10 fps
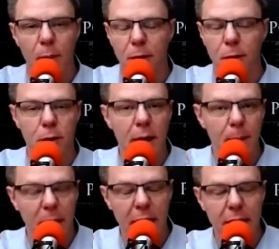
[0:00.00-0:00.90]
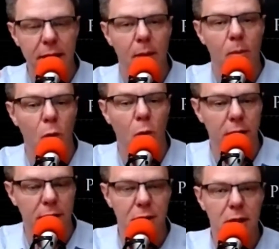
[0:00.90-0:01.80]
you're not paying that
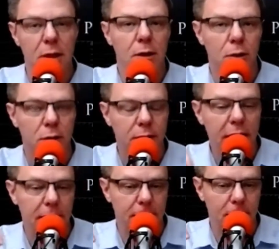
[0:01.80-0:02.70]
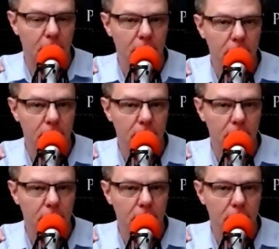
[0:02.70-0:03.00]
mortgage, your tenants are.